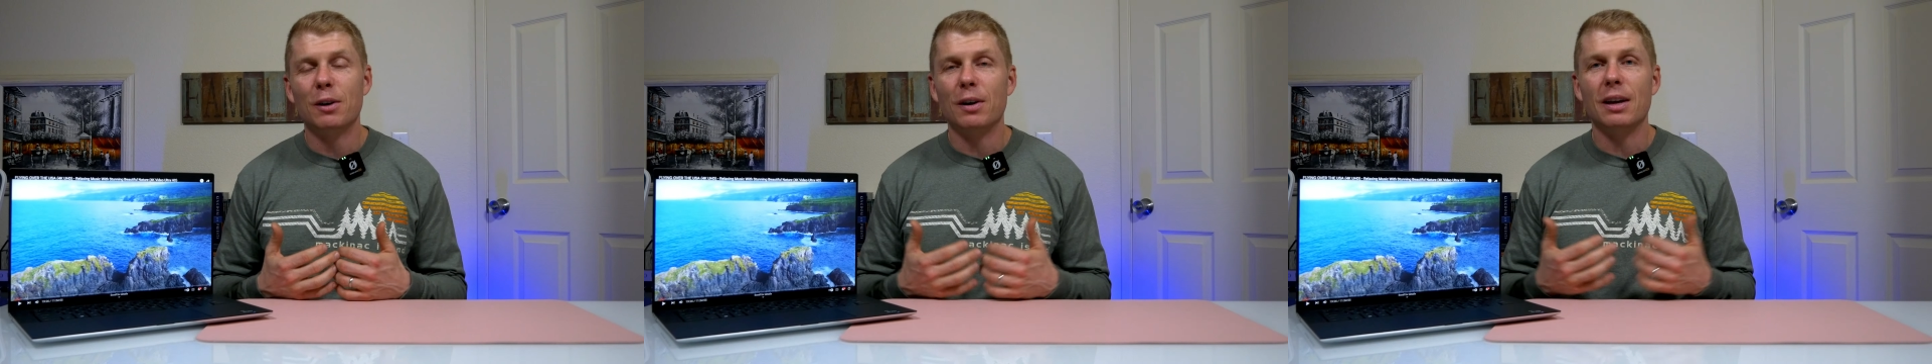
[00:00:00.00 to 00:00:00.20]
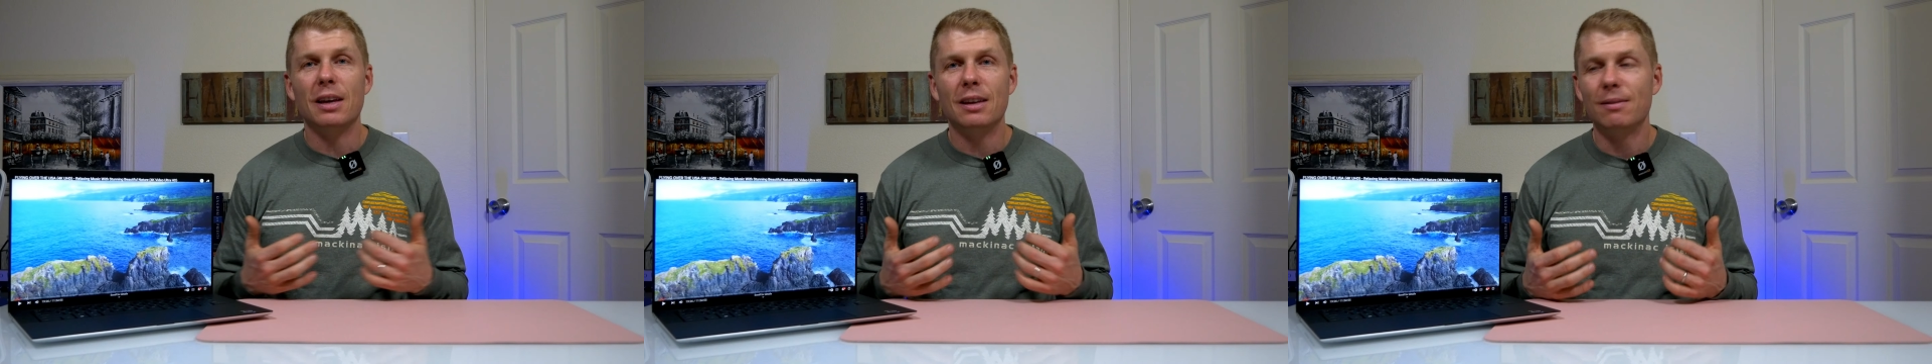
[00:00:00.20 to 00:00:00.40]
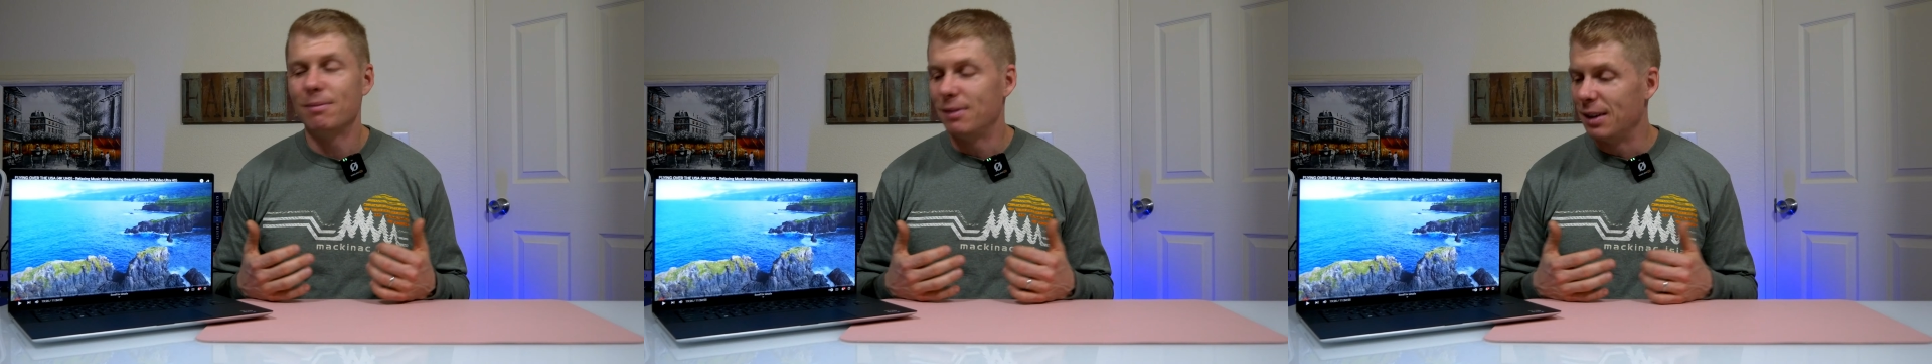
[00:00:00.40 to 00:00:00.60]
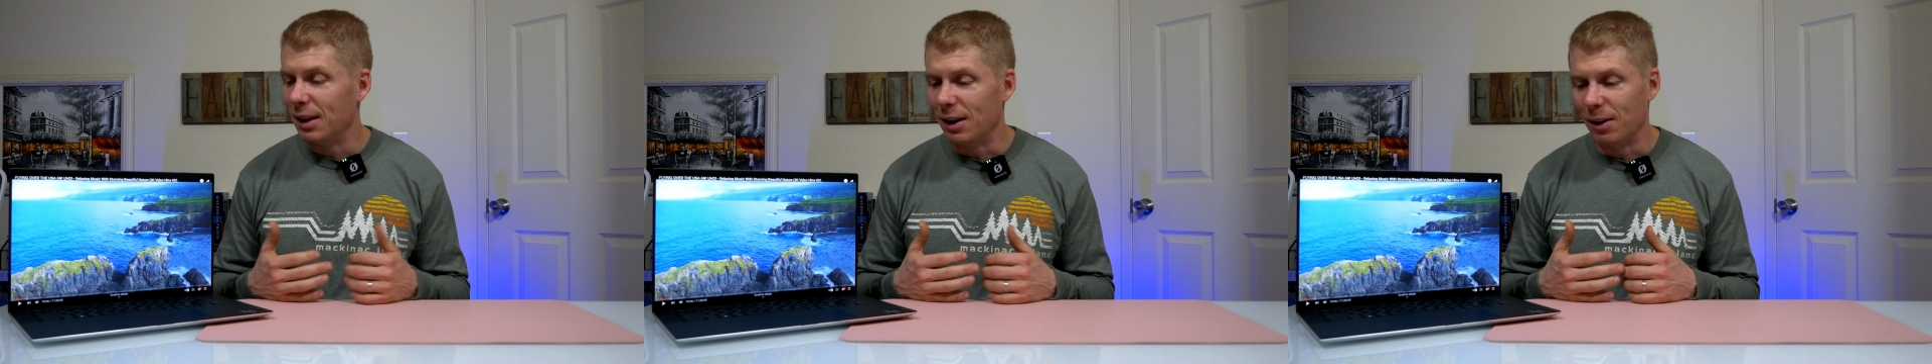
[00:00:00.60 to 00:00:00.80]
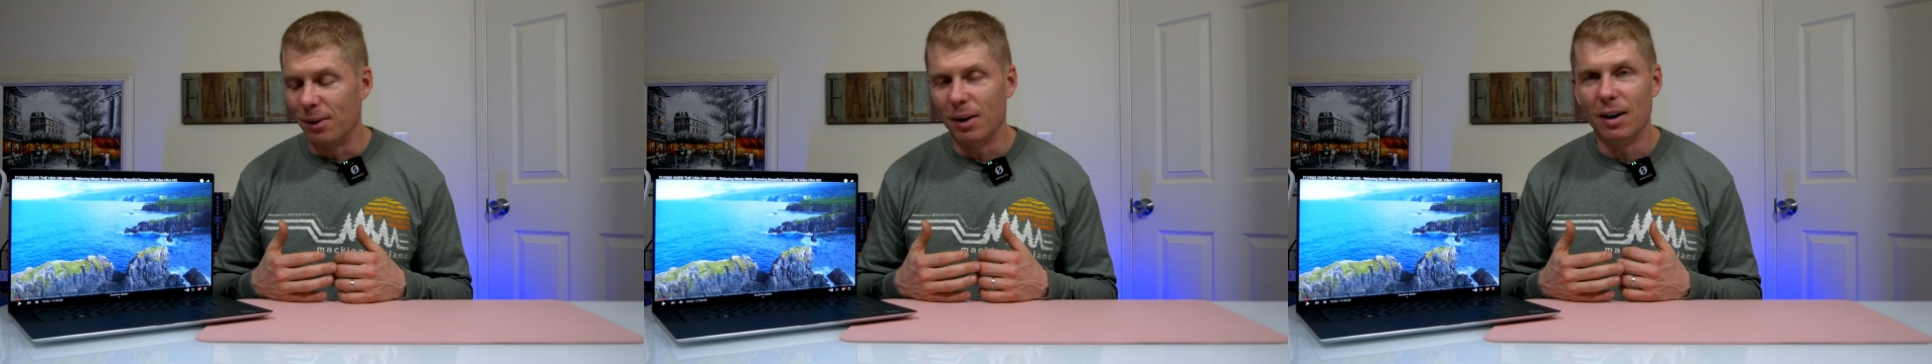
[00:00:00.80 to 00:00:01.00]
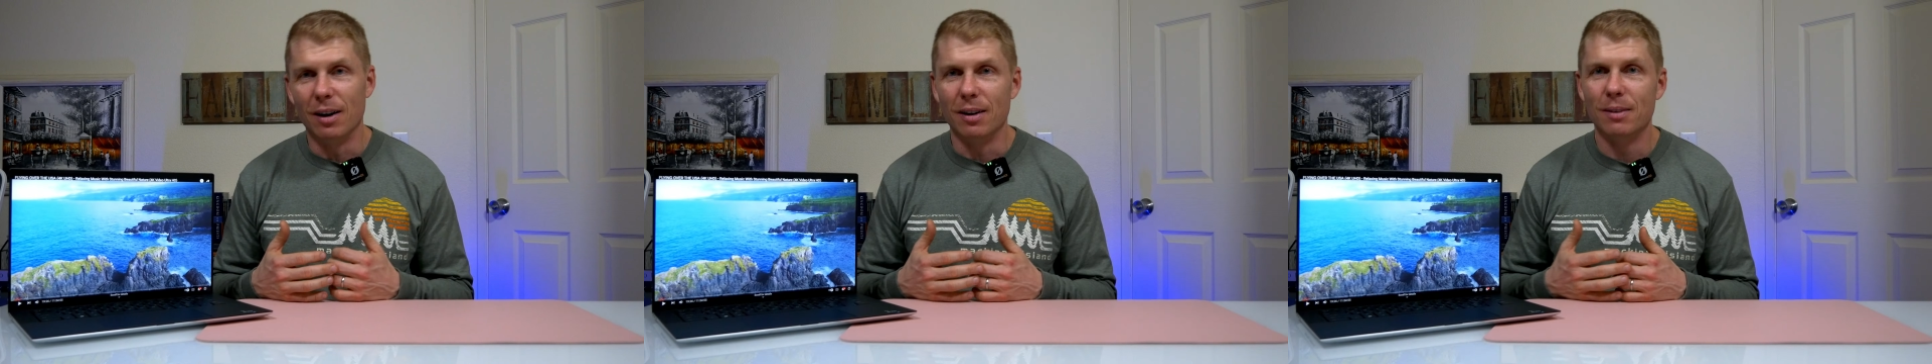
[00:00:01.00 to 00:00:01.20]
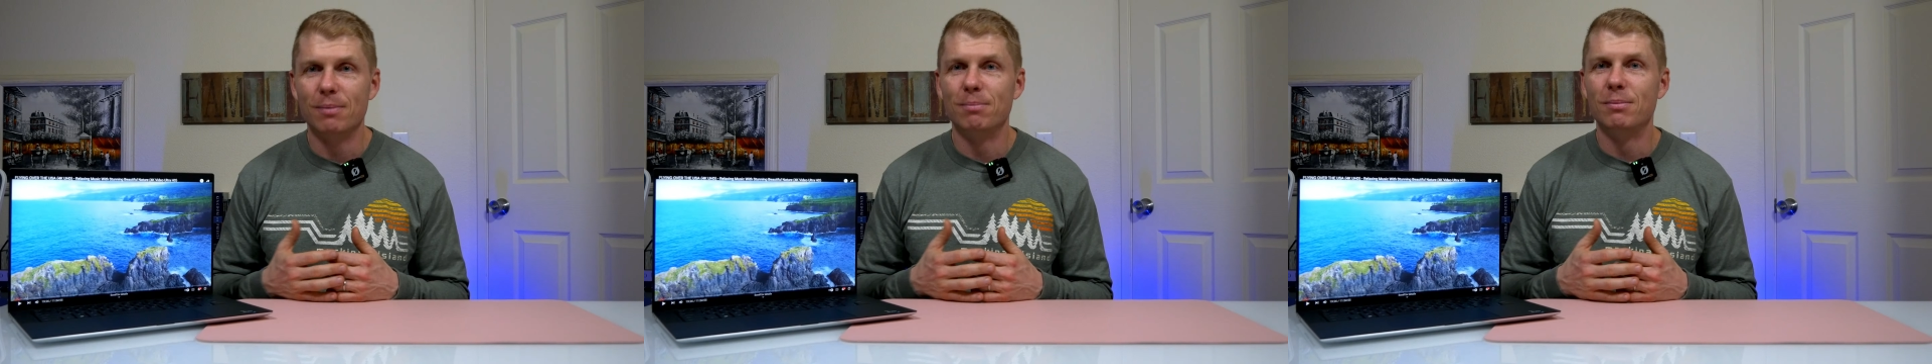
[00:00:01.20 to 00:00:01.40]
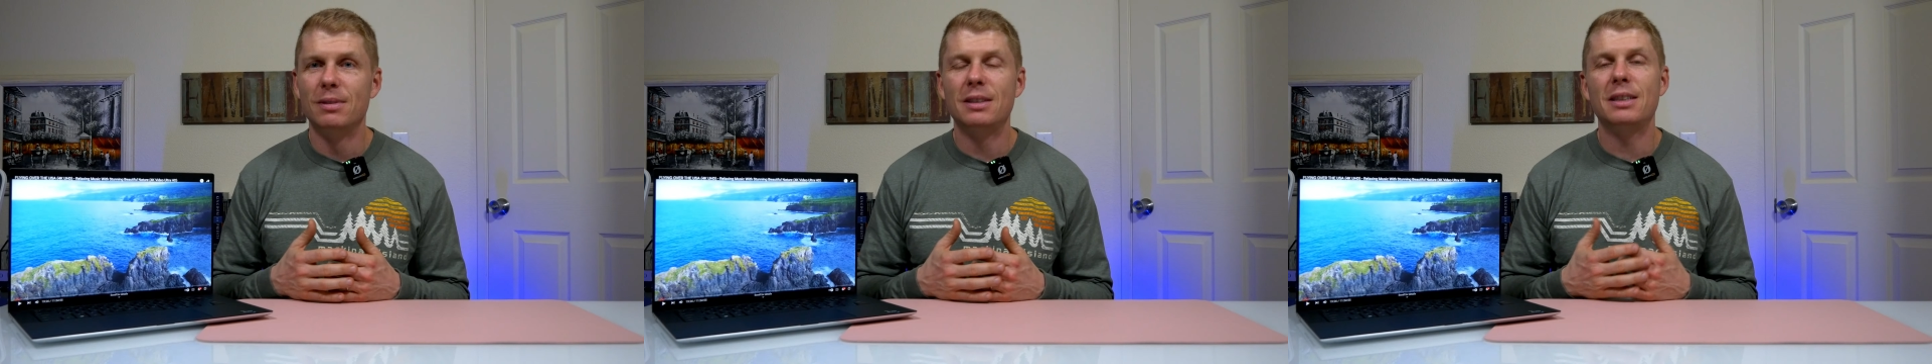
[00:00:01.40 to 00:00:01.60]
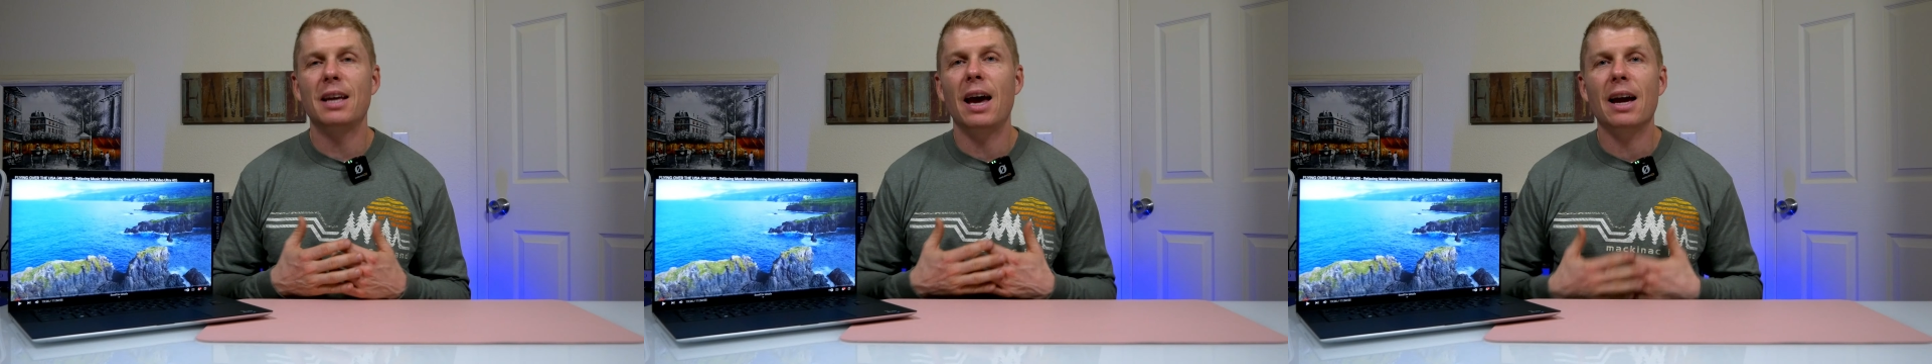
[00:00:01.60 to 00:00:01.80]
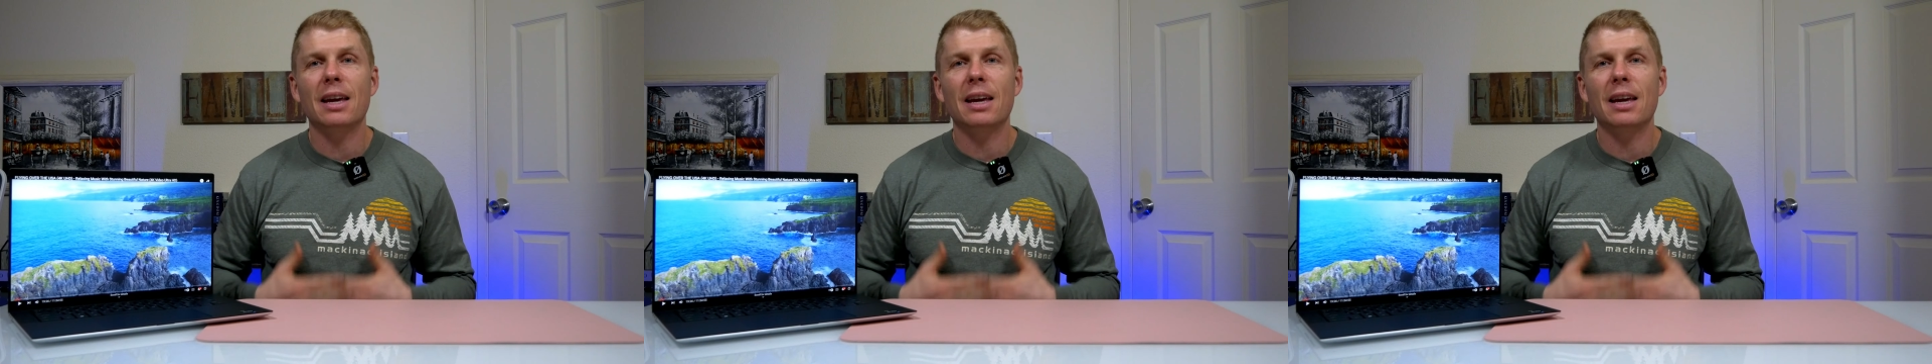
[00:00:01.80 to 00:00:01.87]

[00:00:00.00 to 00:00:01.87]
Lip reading: a tech